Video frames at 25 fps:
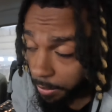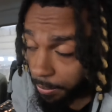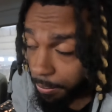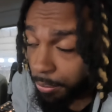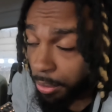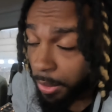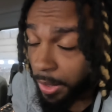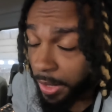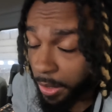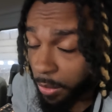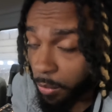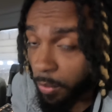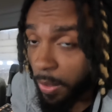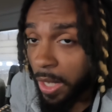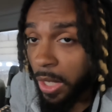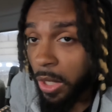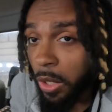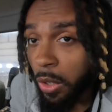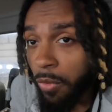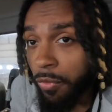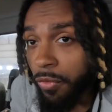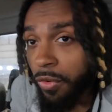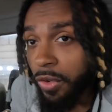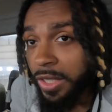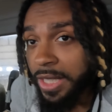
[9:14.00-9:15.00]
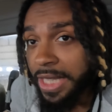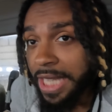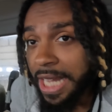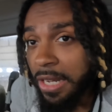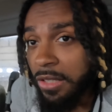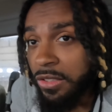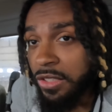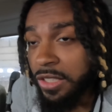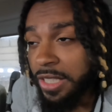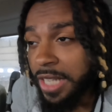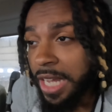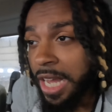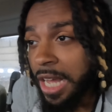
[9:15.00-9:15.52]
pretty well over
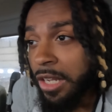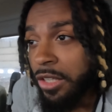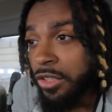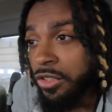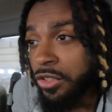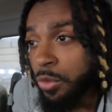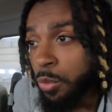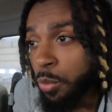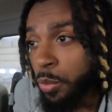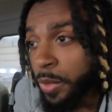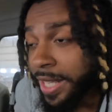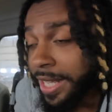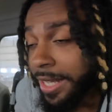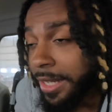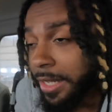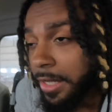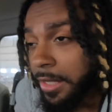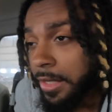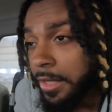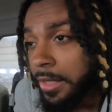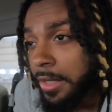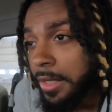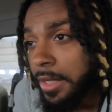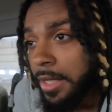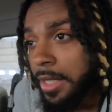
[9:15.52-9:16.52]
$1,000 a week.